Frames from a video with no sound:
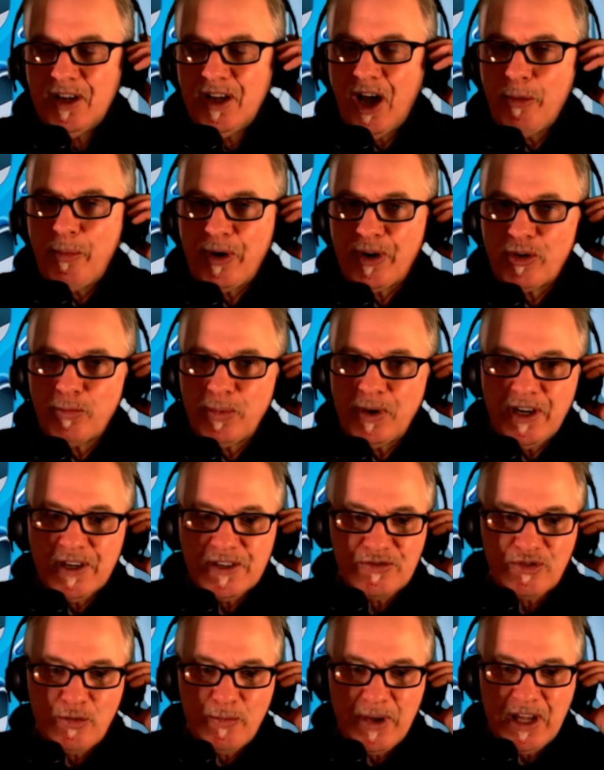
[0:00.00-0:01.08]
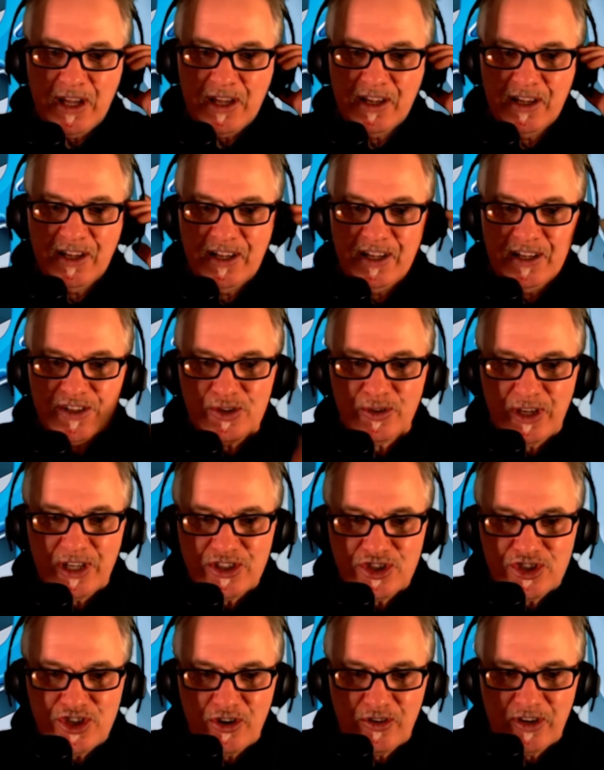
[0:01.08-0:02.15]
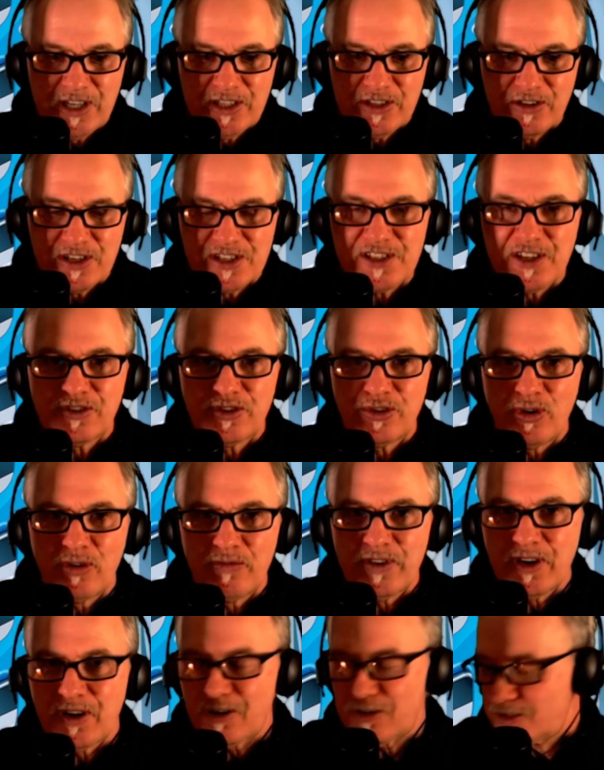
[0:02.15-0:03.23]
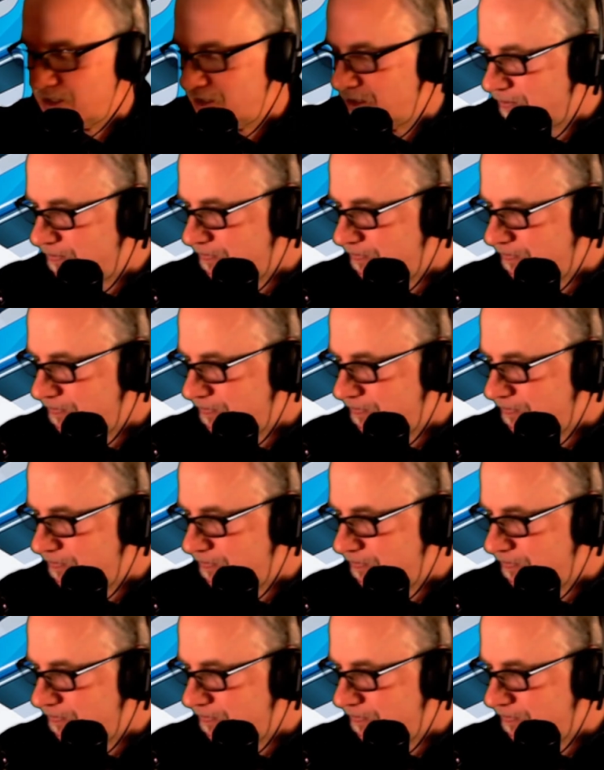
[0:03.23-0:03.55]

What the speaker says: better place for me. So that's Journey to the Centre of the Earth.